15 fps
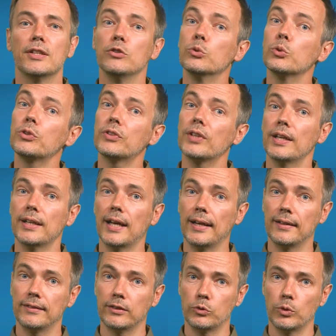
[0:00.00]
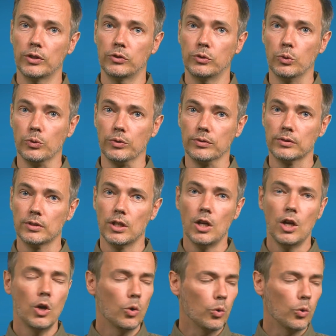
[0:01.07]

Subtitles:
we call users in a situation.